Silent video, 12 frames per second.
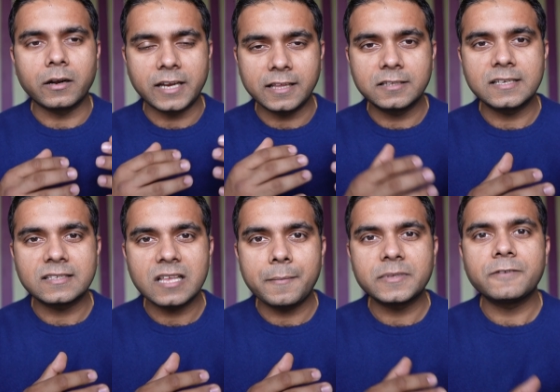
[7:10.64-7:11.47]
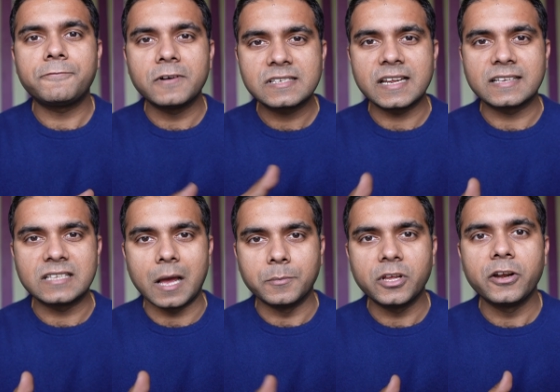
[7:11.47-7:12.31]
take this exam as a first
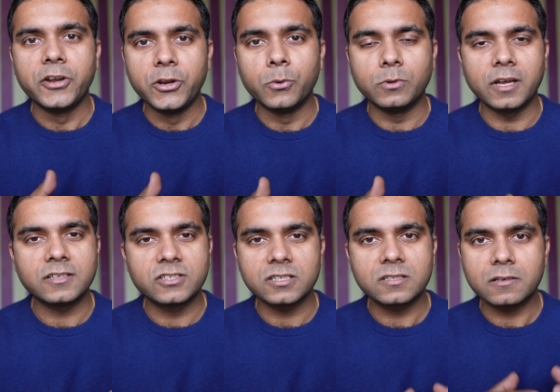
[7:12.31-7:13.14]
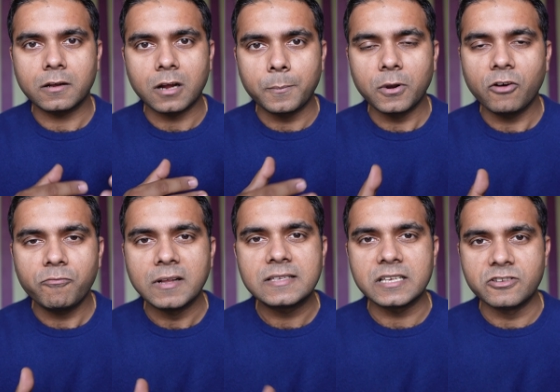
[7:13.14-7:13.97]
exam. They're new, they're just a couple of
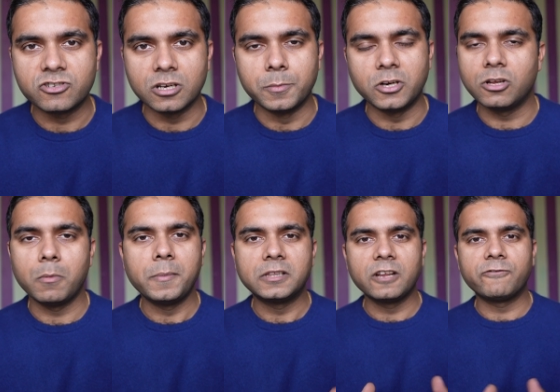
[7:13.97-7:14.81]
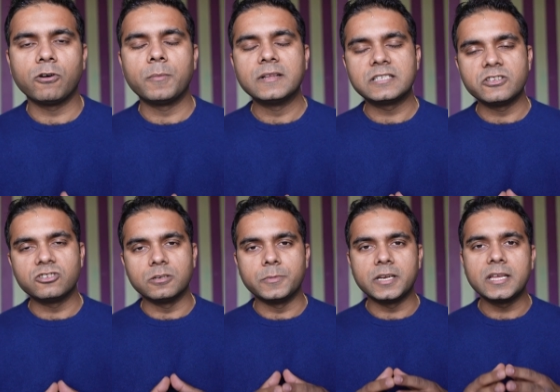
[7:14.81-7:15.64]
months in Germany, or maybe 3–4 months in
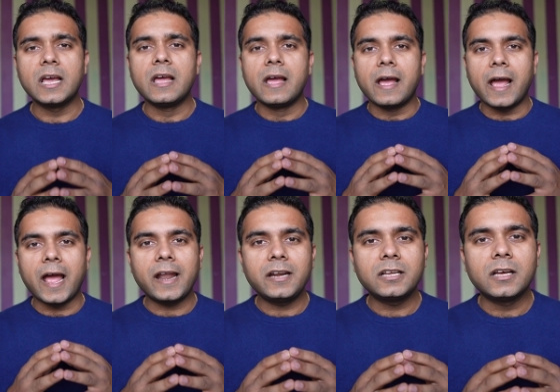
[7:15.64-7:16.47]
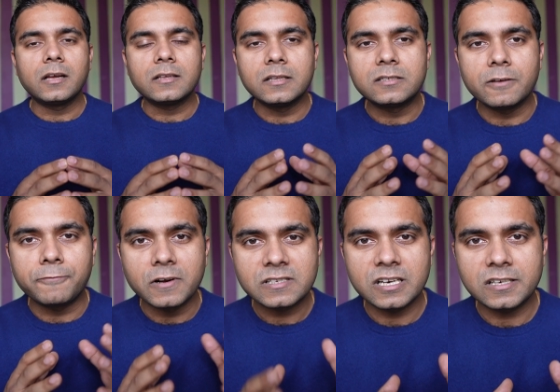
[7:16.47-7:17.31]
Germany. And it's the
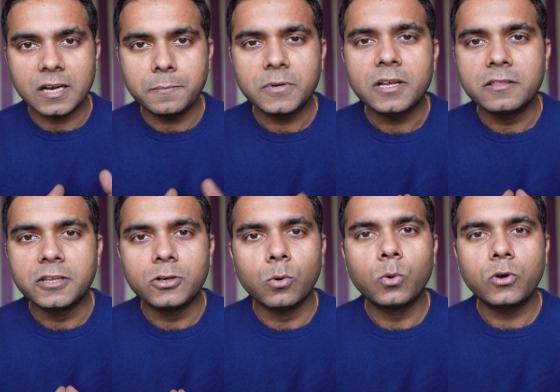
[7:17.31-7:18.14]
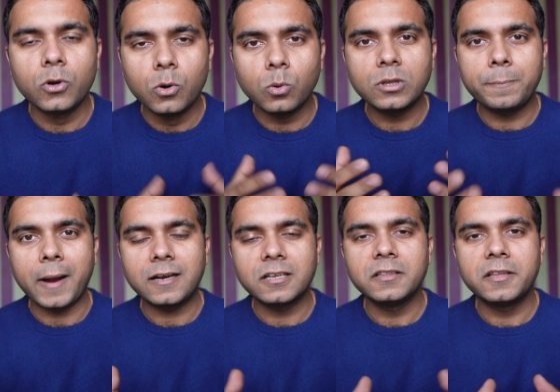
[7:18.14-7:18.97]
first attempt. They don't know the
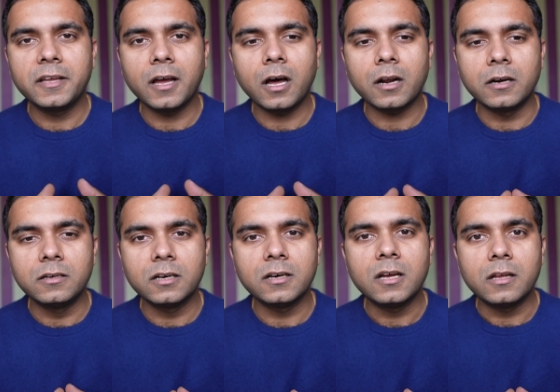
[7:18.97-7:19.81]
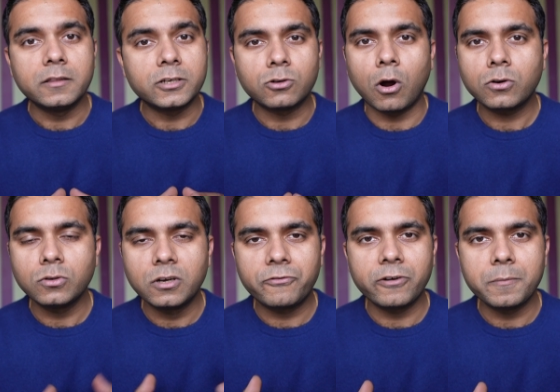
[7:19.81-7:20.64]
pattern they are under. They talk to
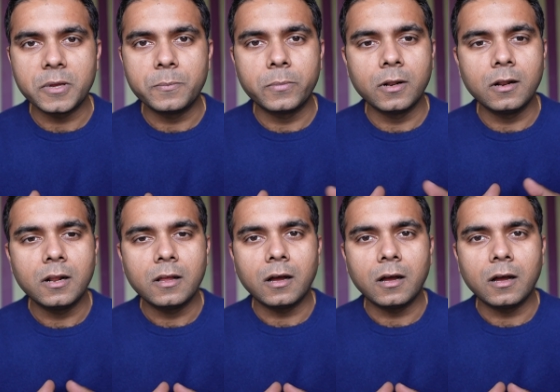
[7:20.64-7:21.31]
different people,